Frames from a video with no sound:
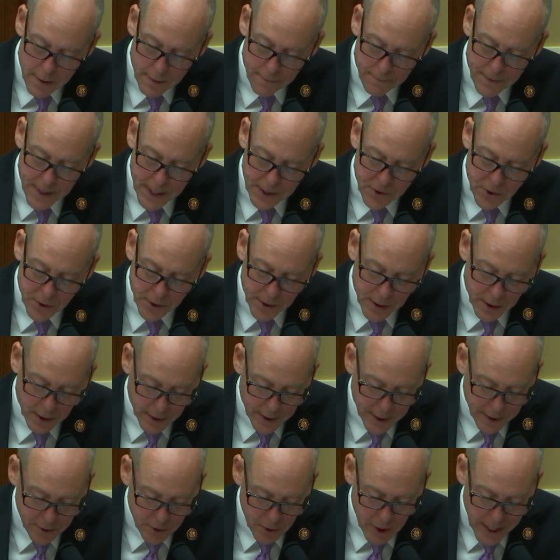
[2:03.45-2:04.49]
Infection can
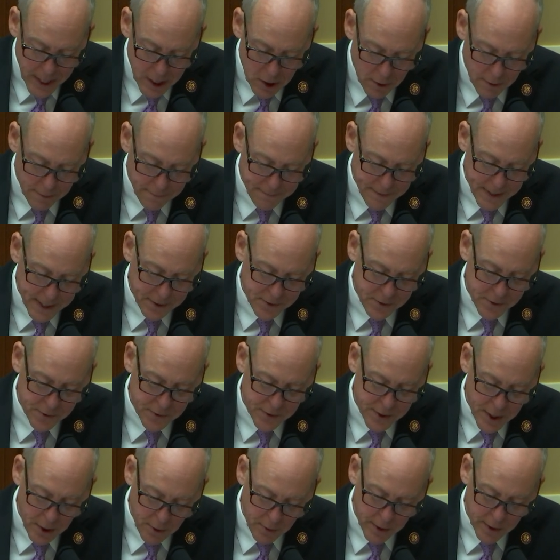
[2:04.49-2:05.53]
lead to ear
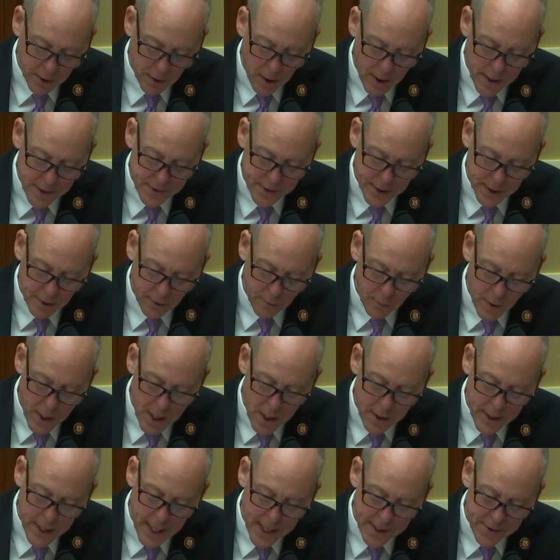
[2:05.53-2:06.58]
infections, hearing loss, and in
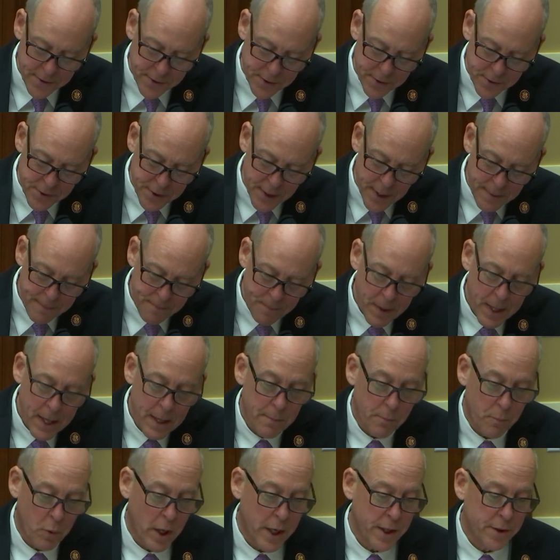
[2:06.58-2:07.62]
rare cases,
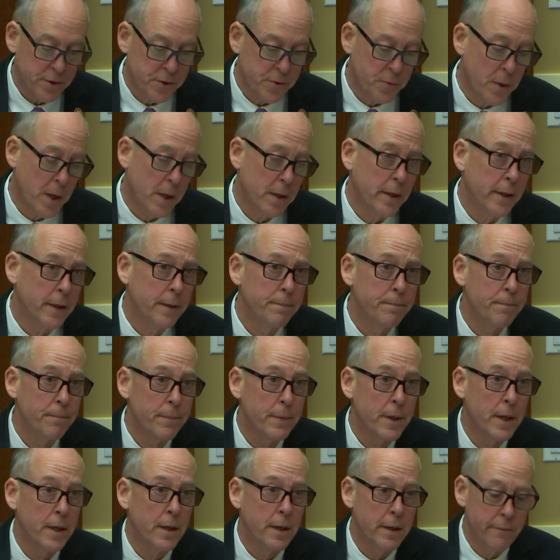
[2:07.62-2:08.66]
brain swelling
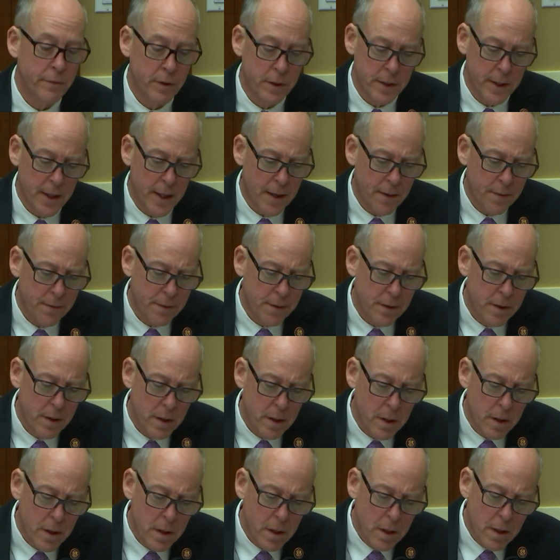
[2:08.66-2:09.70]
and even death.
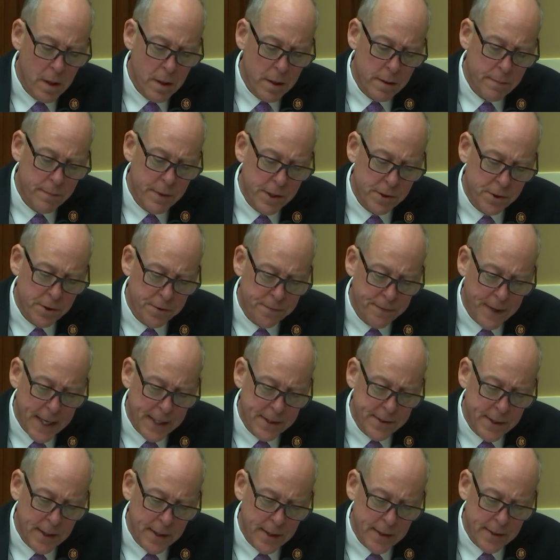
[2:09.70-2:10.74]
Measles
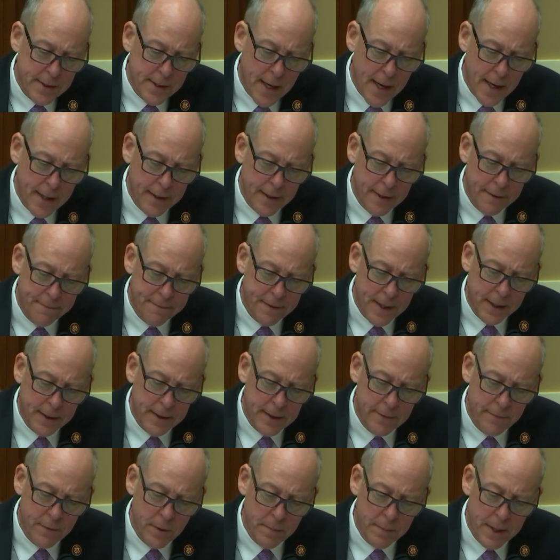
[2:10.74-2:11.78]
vaccine is highly
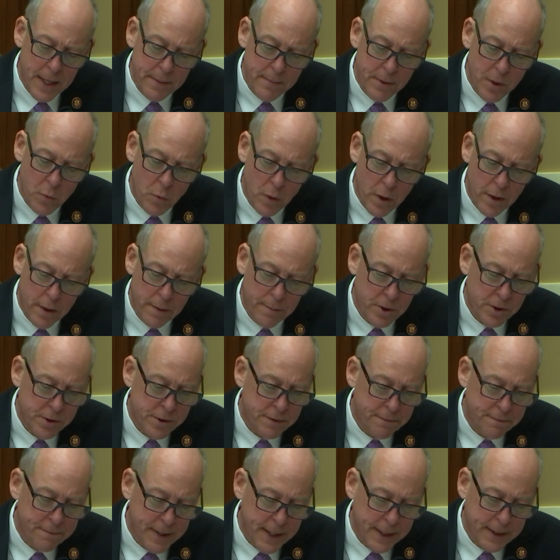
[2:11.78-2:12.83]
effective and may be one of the
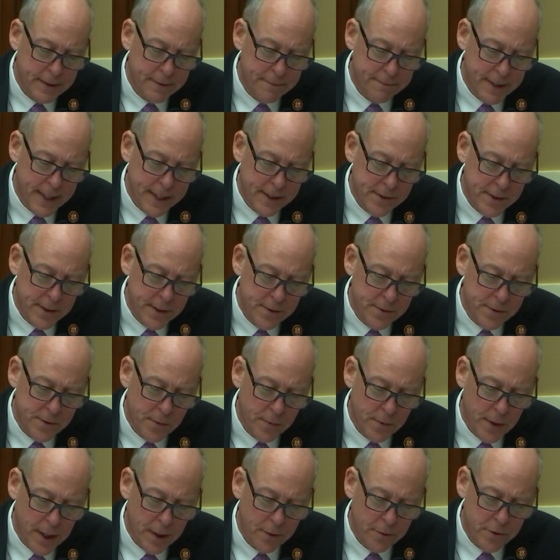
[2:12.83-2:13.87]
most effective vaccines
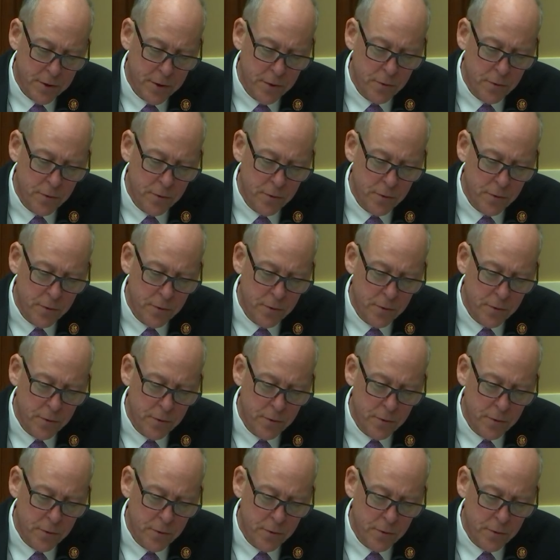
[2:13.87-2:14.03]
around.